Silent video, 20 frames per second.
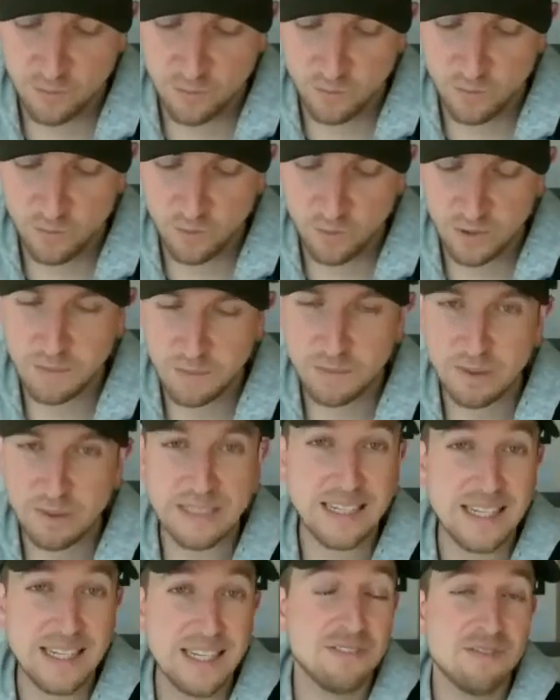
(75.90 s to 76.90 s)
We
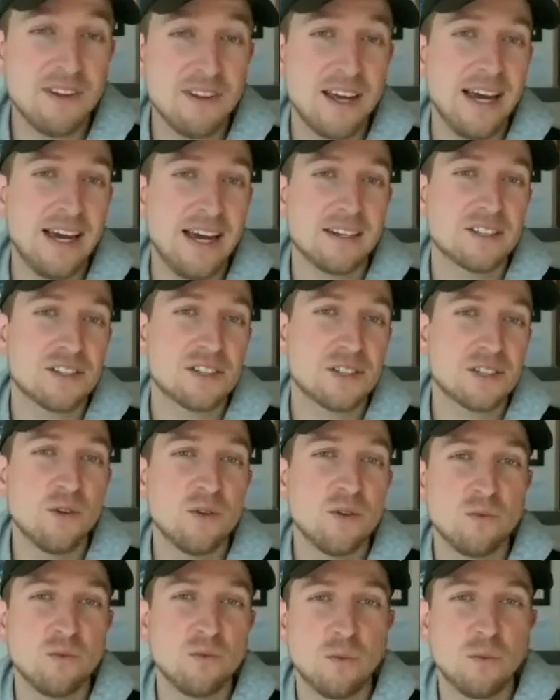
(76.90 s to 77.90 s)
believe that
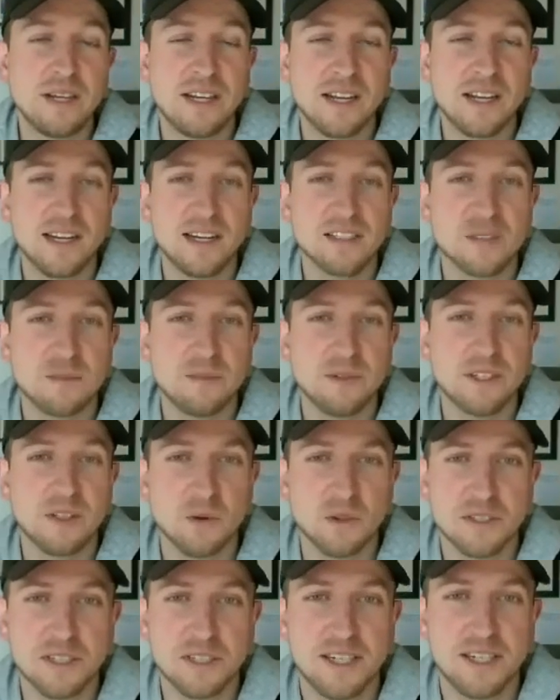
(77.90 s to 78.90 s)
soon we'll be getting some
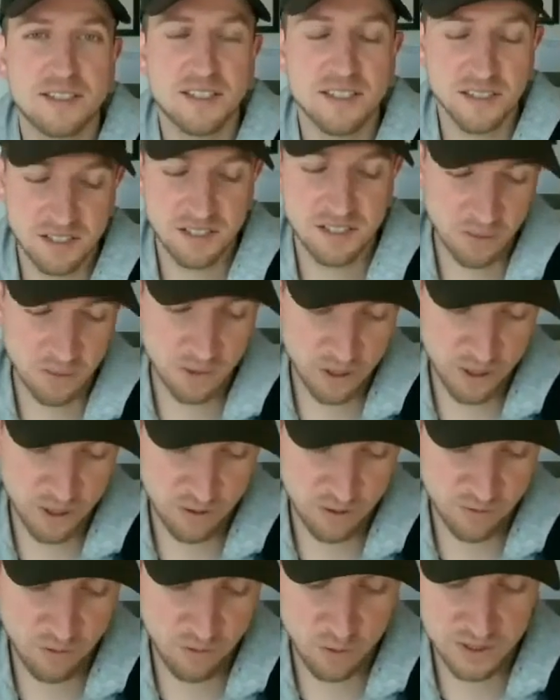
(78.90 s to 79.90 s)
indoor tastings, so we're
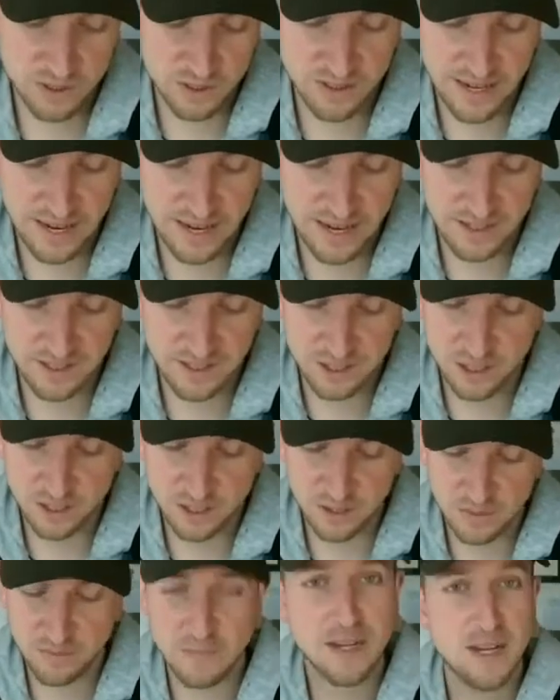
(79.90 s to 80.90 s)
looking forward to that.
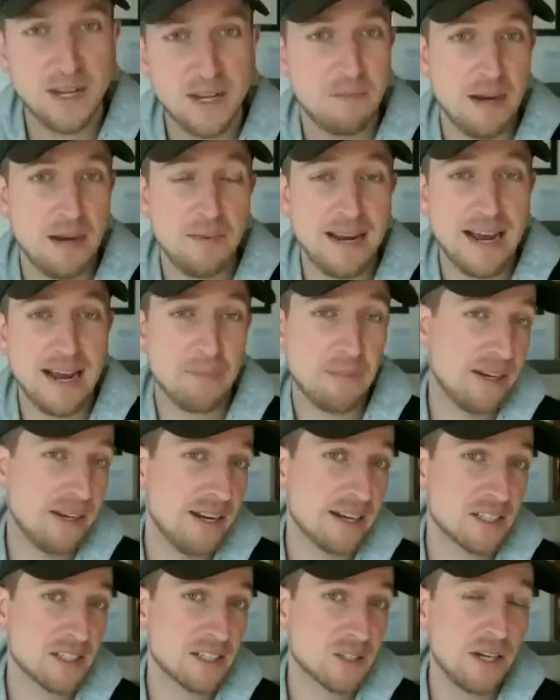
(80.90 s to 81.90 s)
Should maybe happen
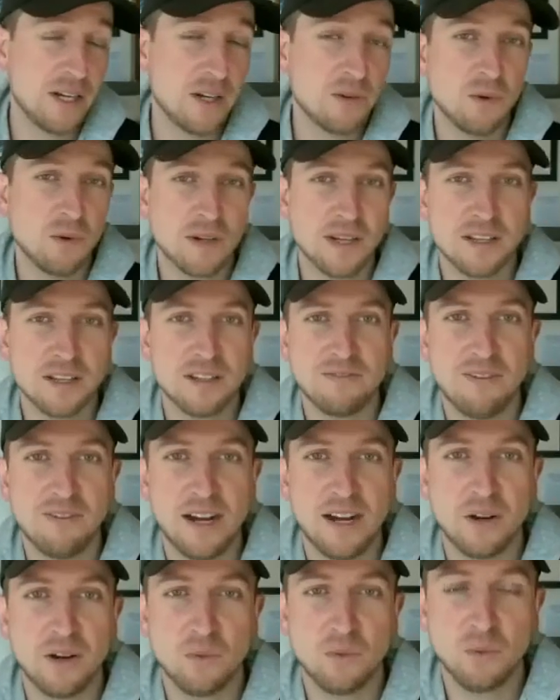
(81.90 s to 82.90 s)
next week. We'll get the
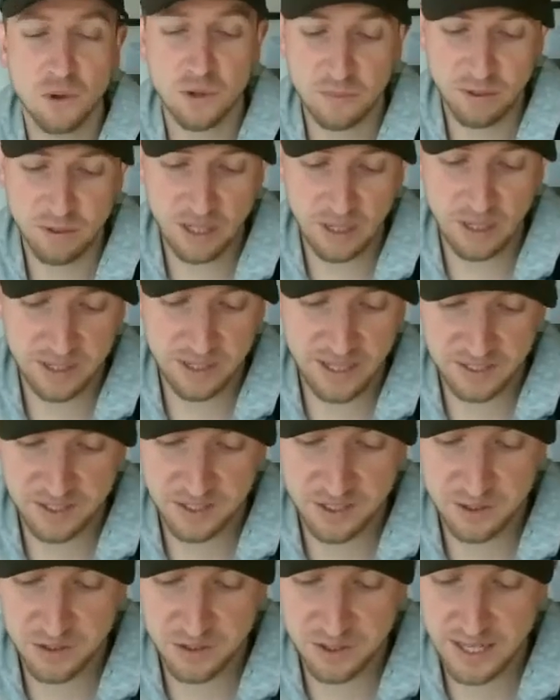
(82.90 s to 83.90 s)
final word probably
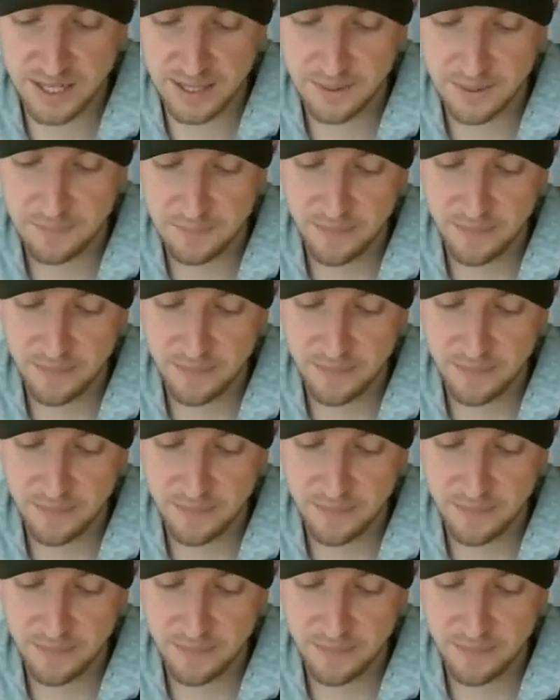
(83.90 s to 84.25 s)
next Tuesday.